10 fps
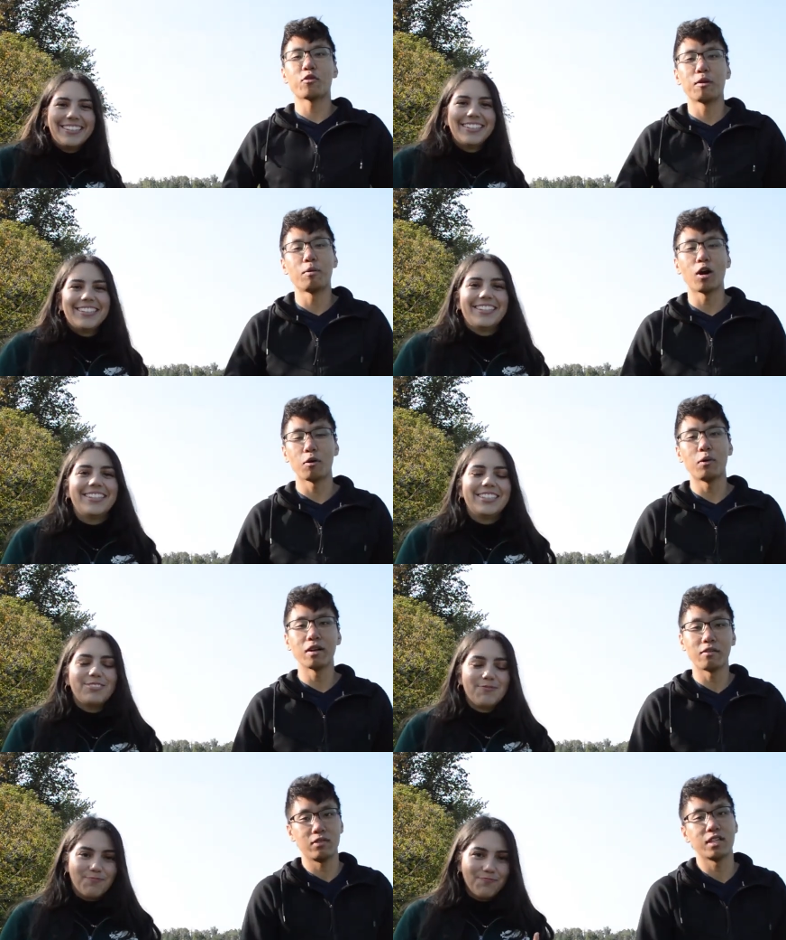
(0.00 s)
Speaker 1: for part one
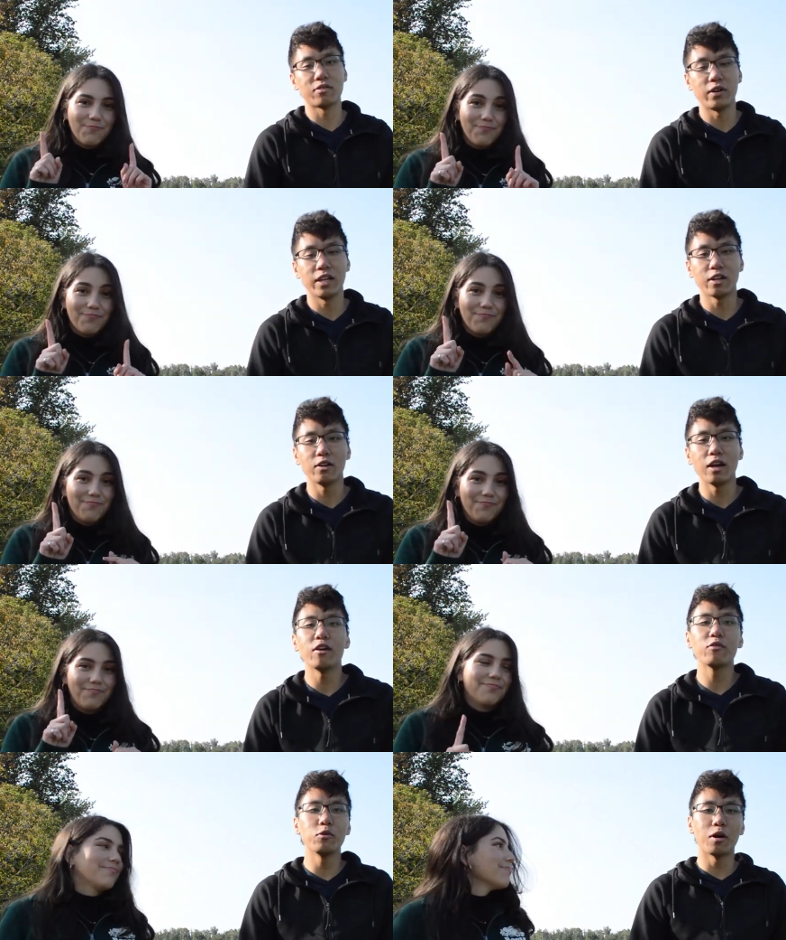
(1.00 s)
of this video.
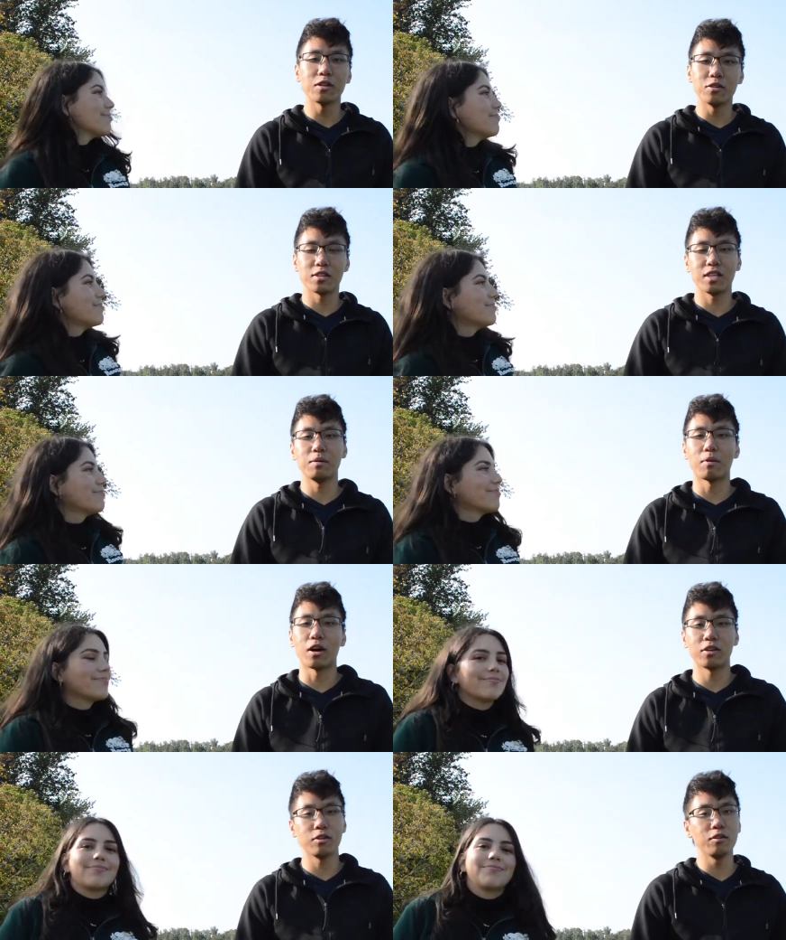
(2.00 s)
If you want to see
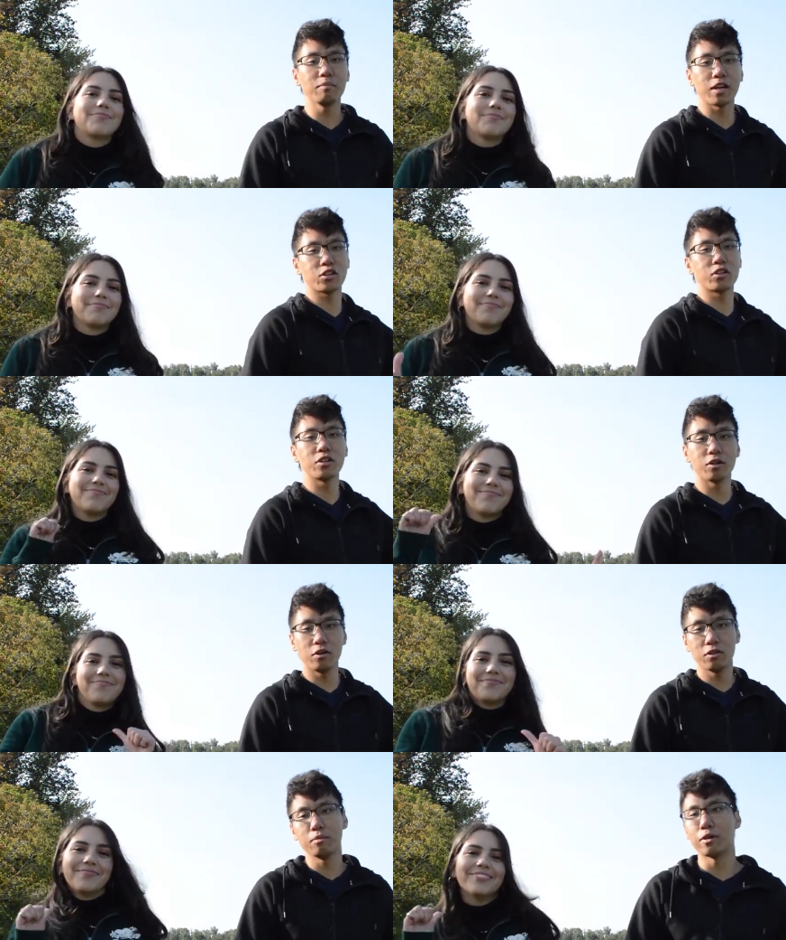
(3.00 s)
part two, make sure you
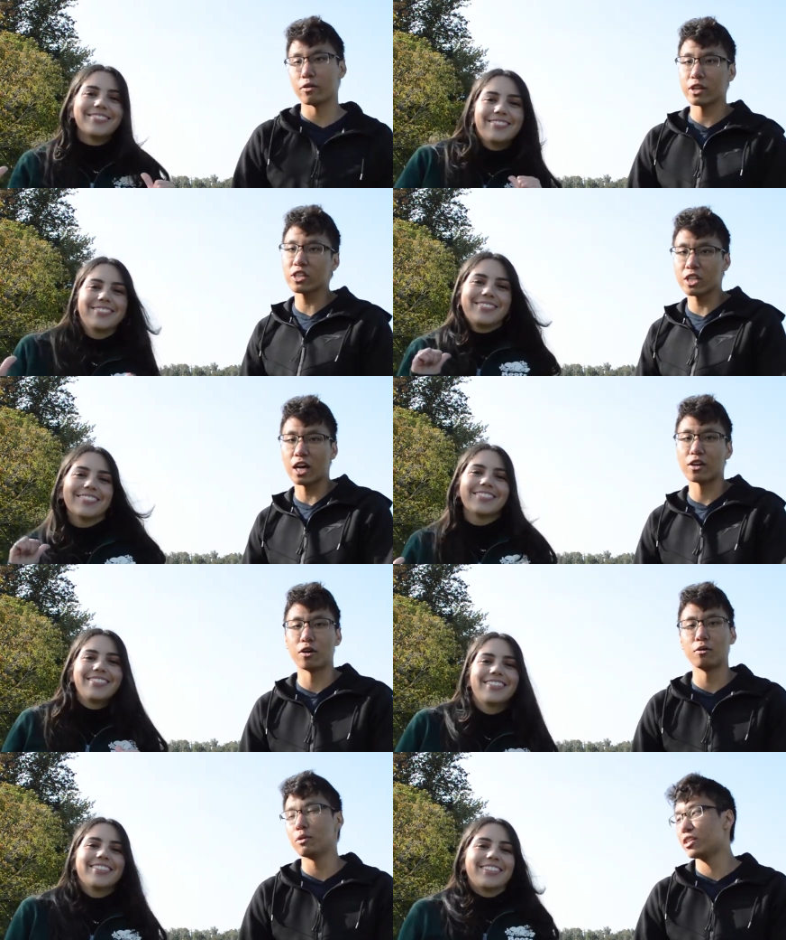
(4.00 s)
go to Maria's
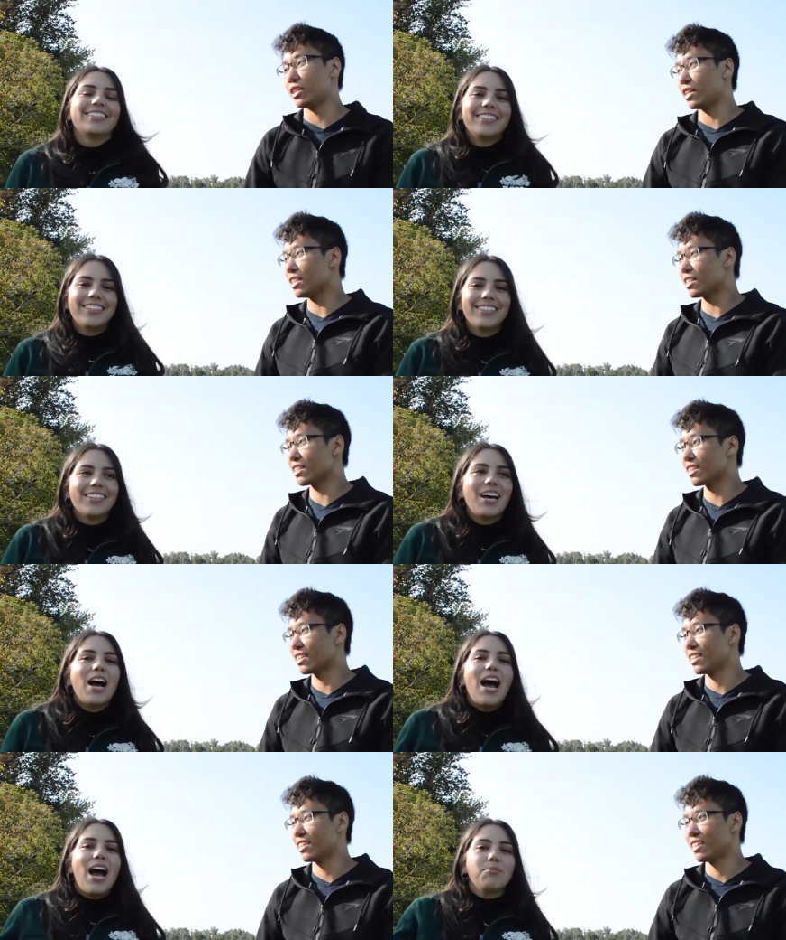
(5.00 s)
channel, which is
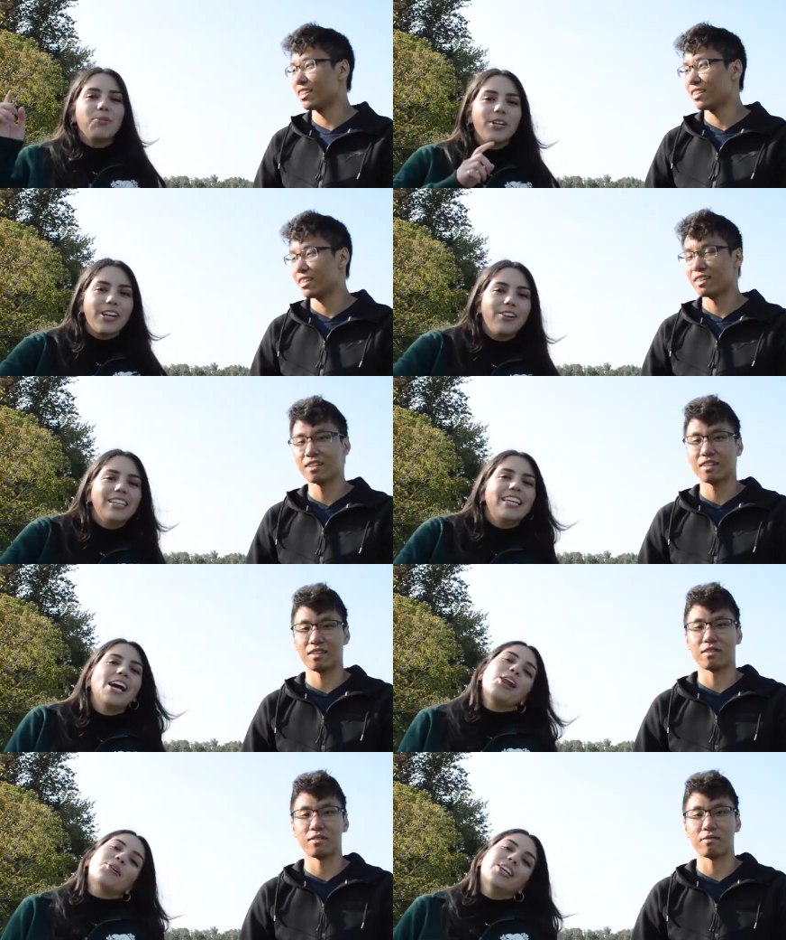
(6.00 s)
Speaker 2: at Maria Carolina,
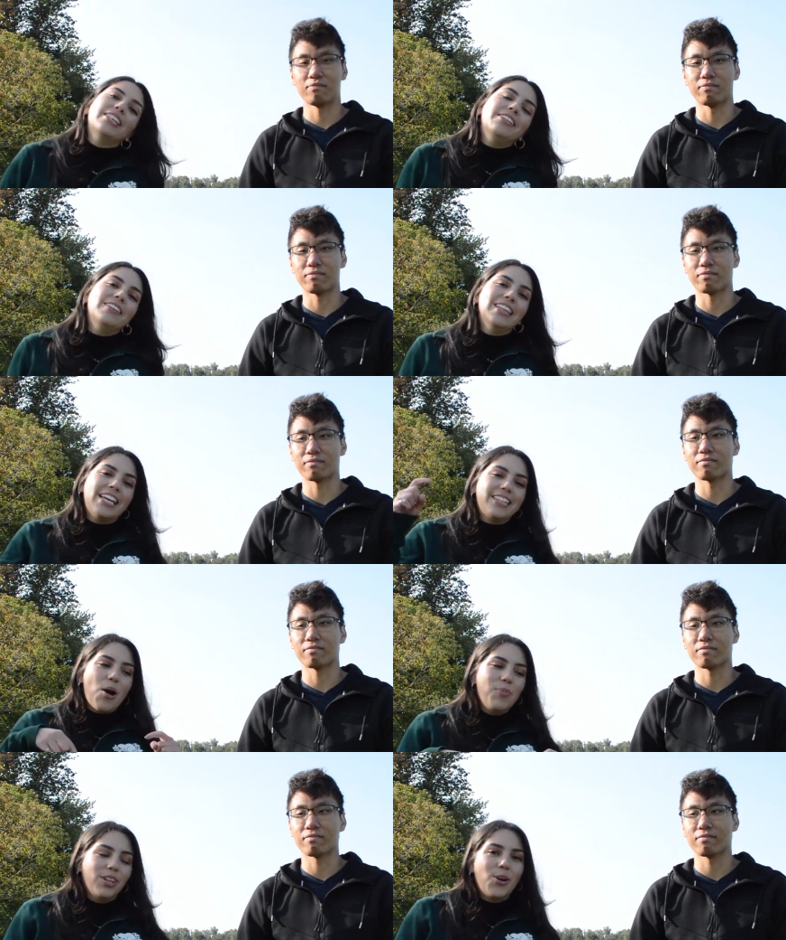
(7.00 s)
and I'm gonna leave it linked
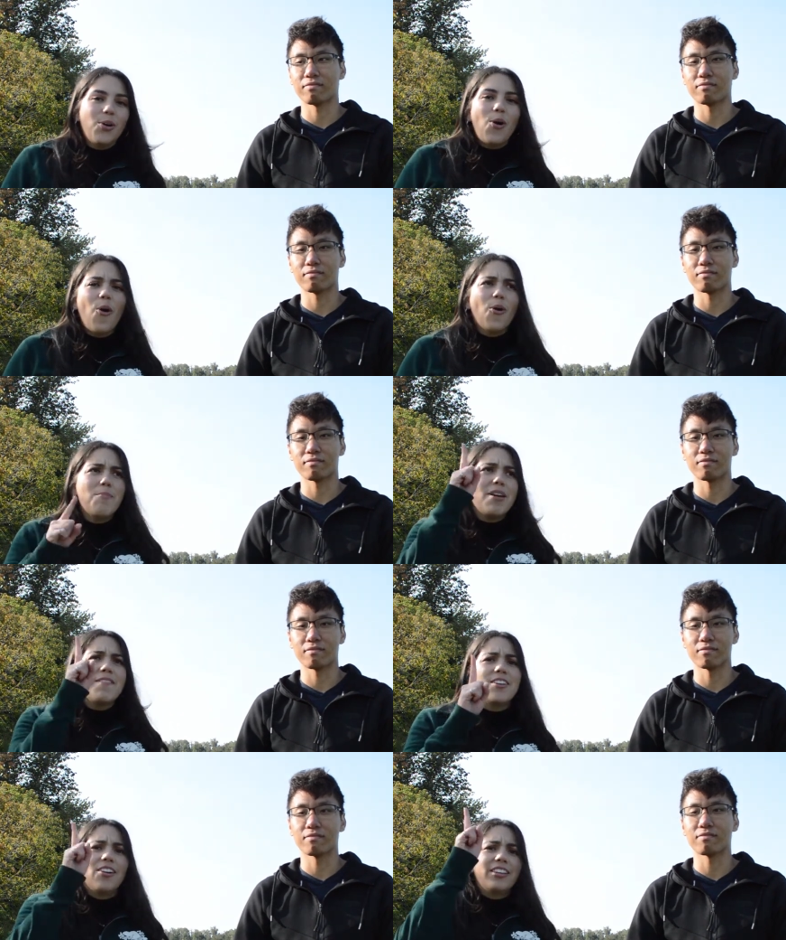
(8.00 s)
down below or
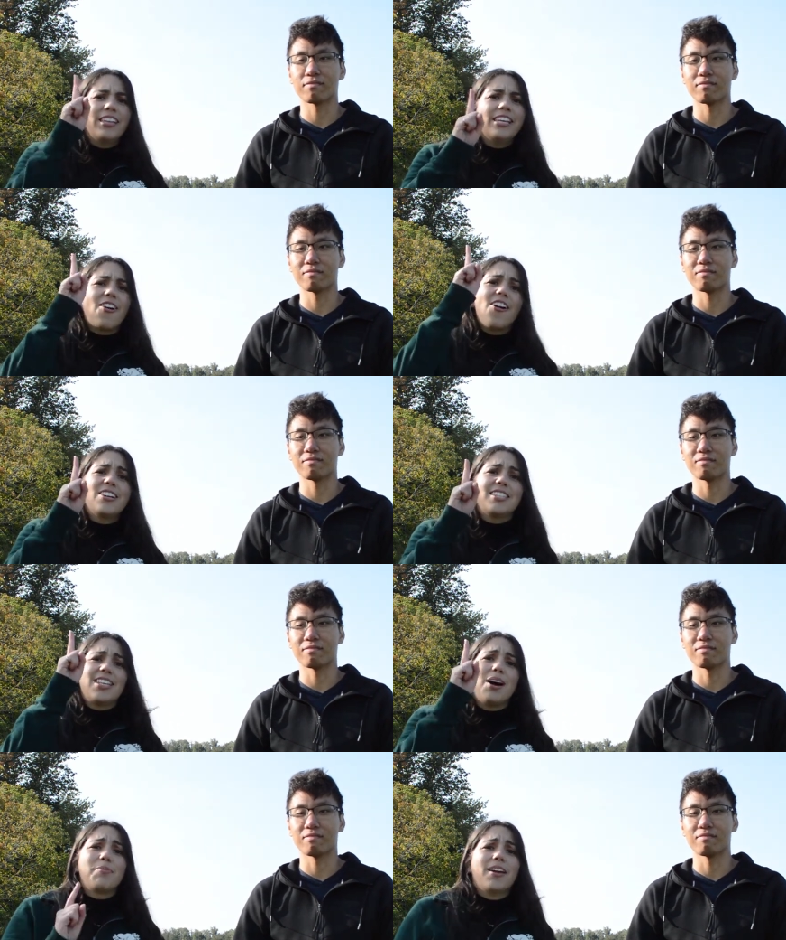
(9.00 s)
maybe on the cards
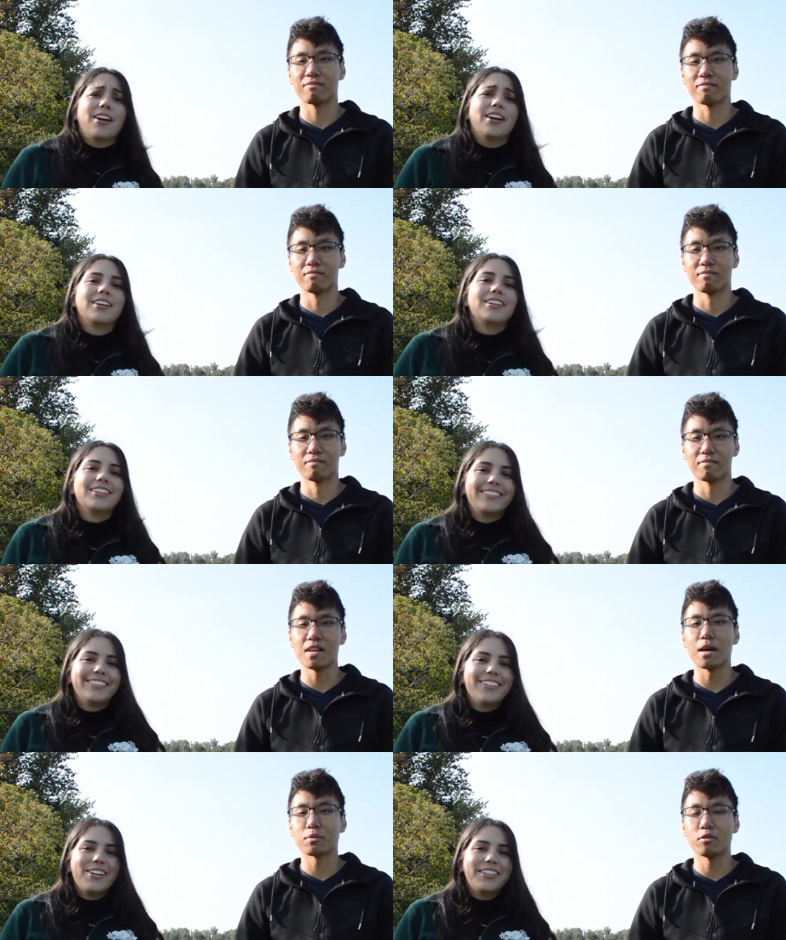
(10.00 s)
up here.
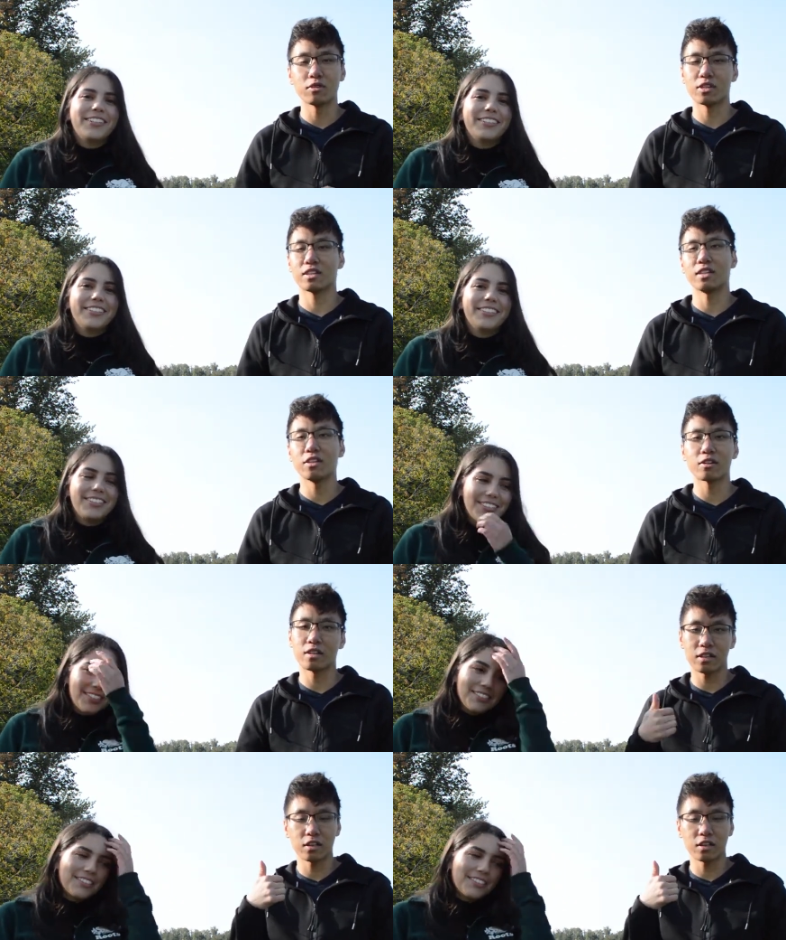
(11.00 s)
Speaker 1: Yeah, so we just either click